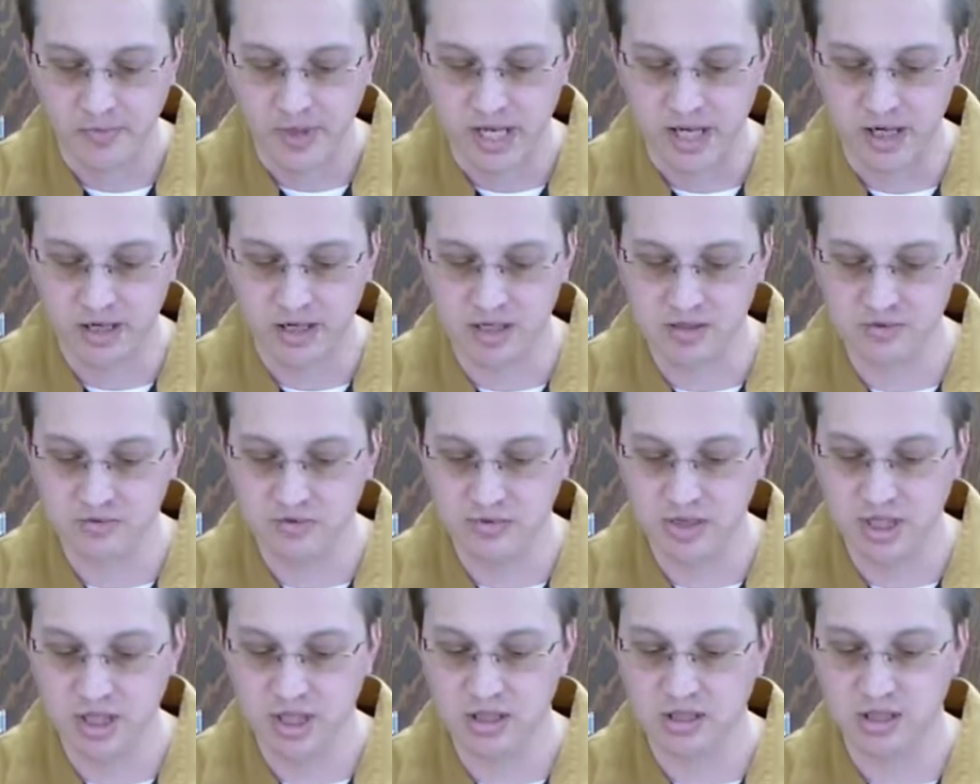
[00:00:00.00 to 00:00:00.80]
And as we
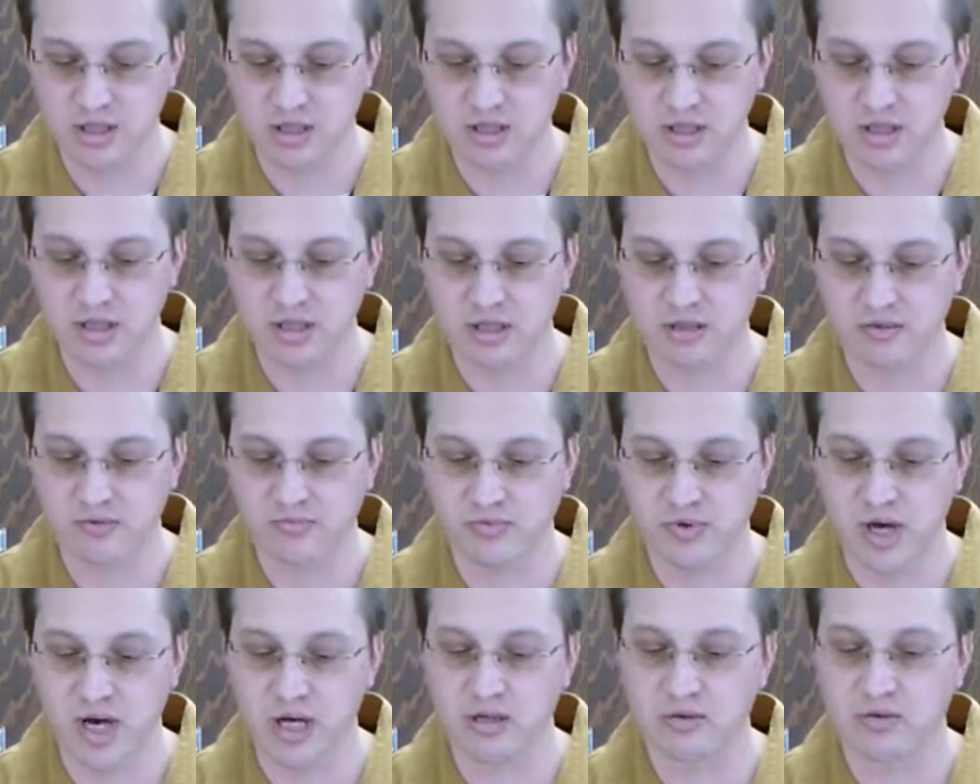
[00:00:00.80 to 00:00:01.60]
begin to think of
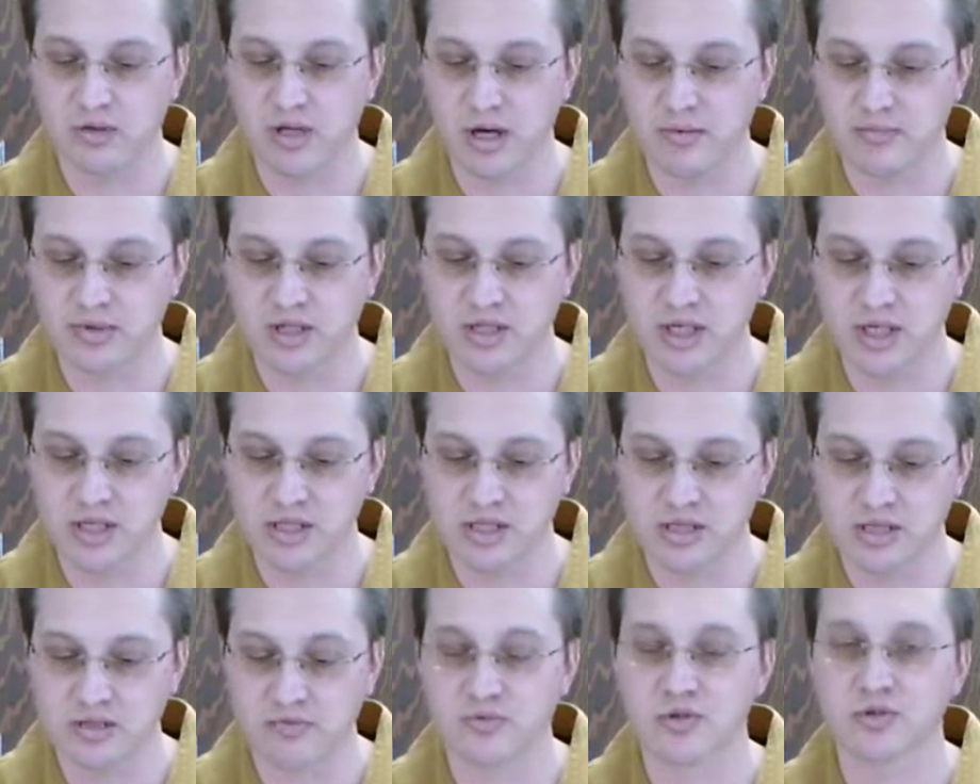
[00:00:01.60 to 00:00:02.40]
practical
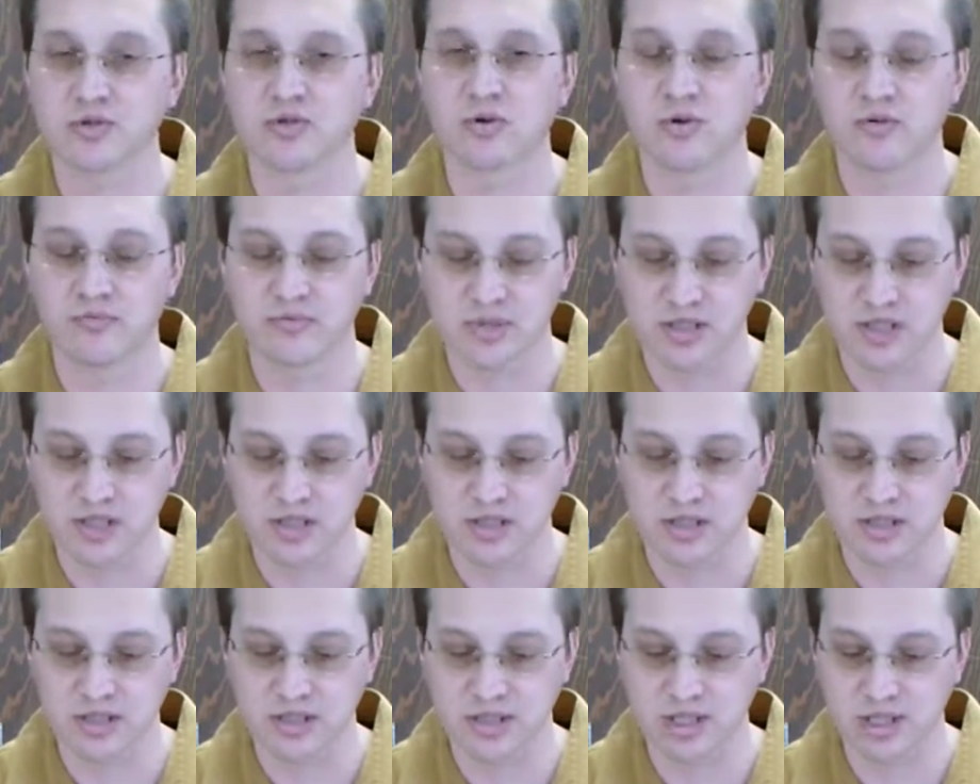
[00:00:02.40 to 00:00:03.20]
applications of restorative
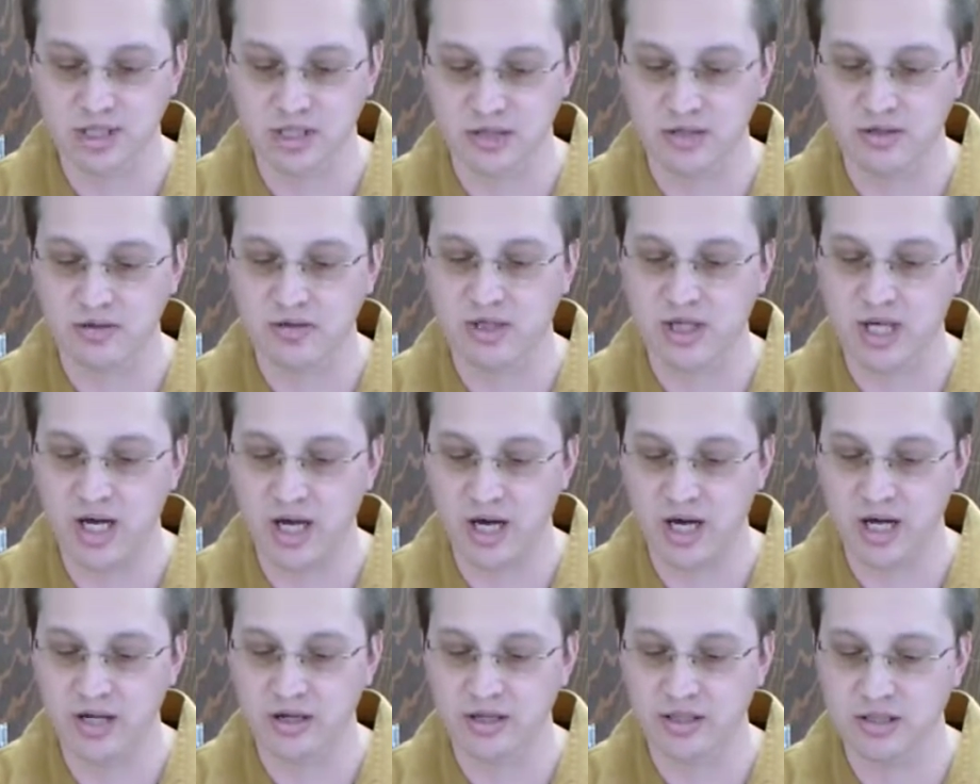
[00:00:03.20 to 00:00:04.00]
justice, another
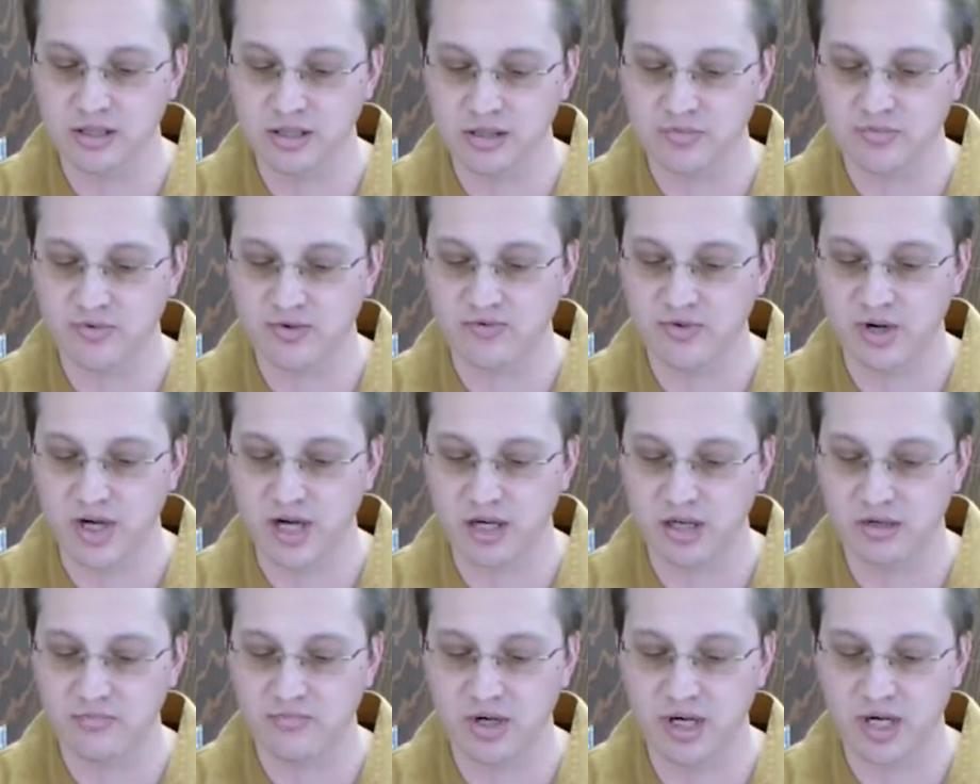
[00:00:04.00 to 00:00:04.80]
guide is
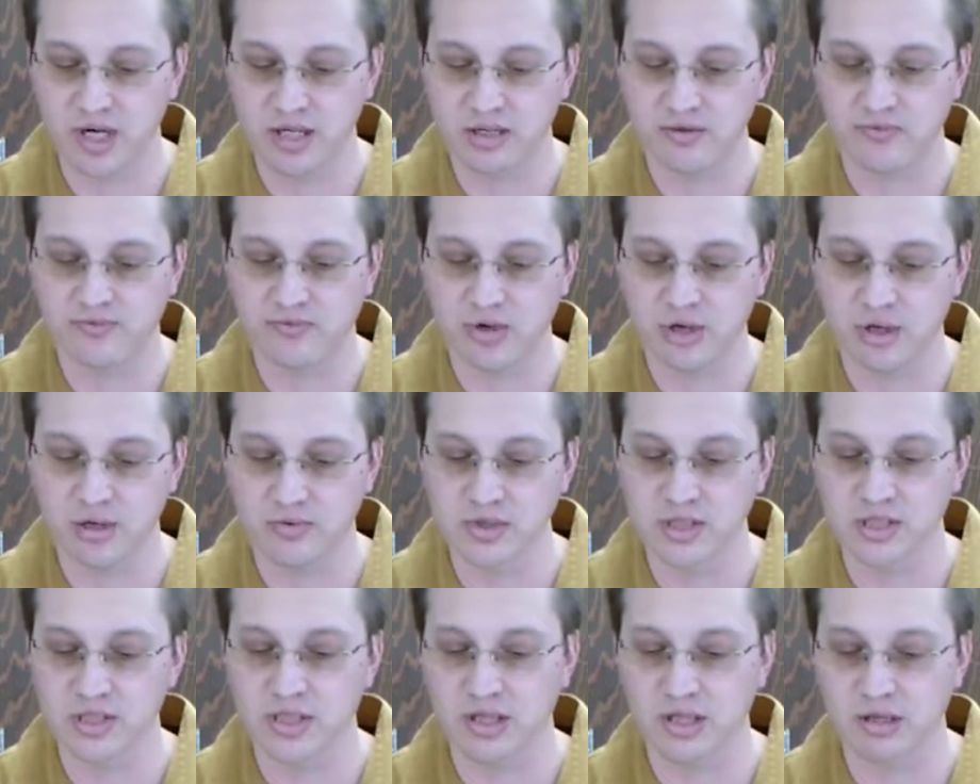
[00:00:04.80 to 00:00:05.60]
provided by the
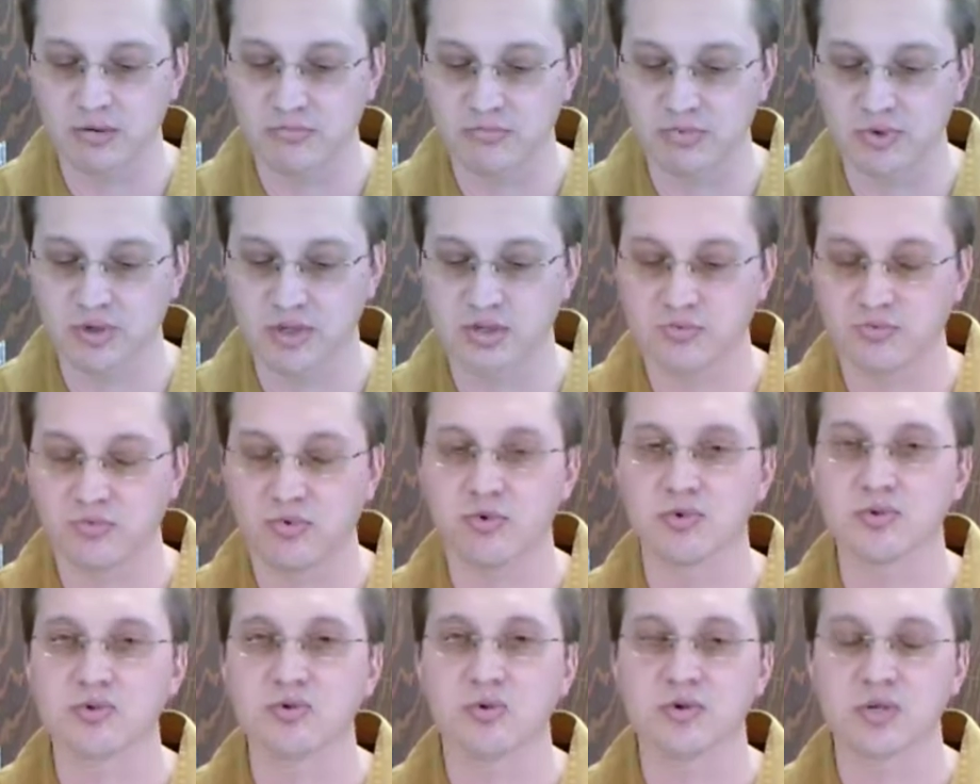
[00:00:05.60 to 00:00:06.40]
following 10
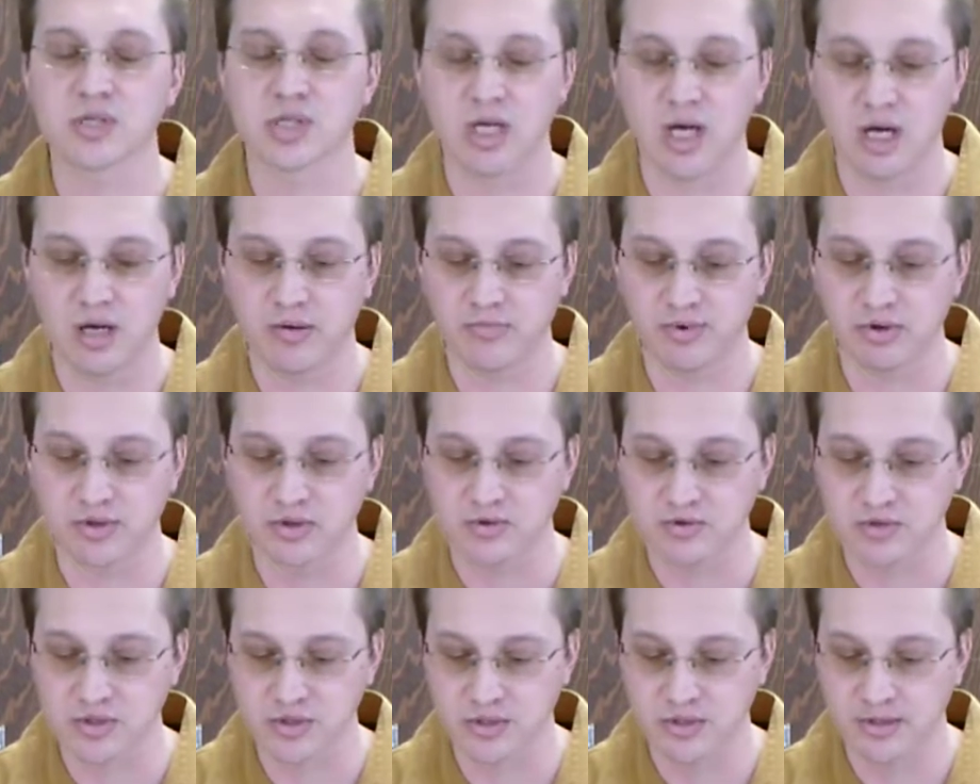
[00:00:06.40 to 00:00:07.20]
principles or
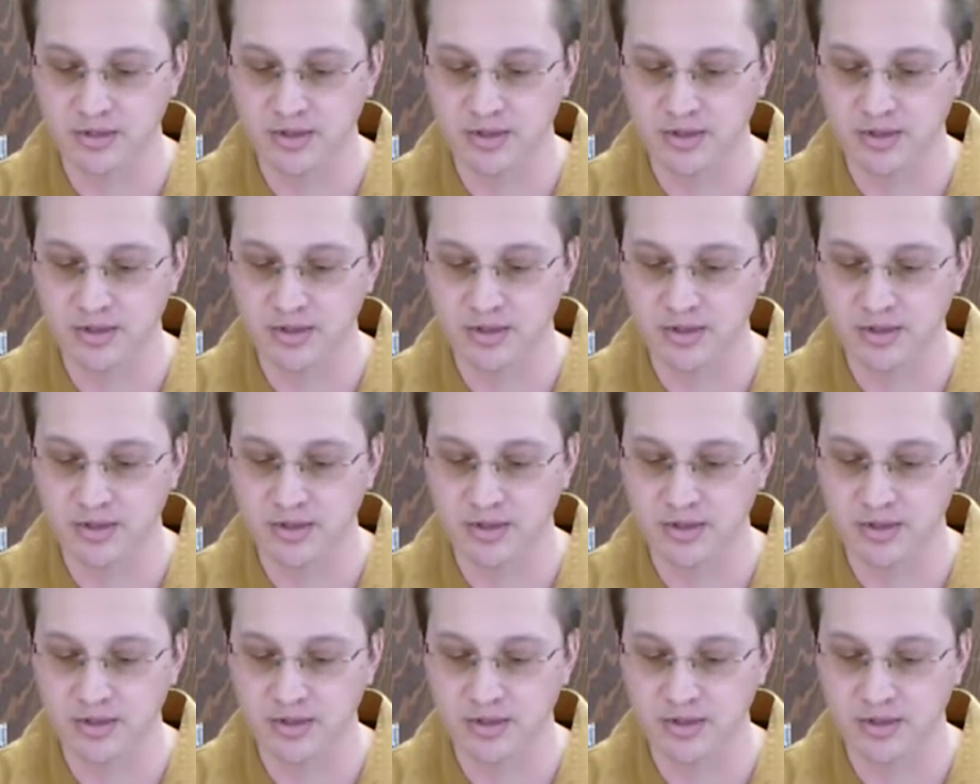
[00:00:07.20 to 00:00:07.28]
signposts.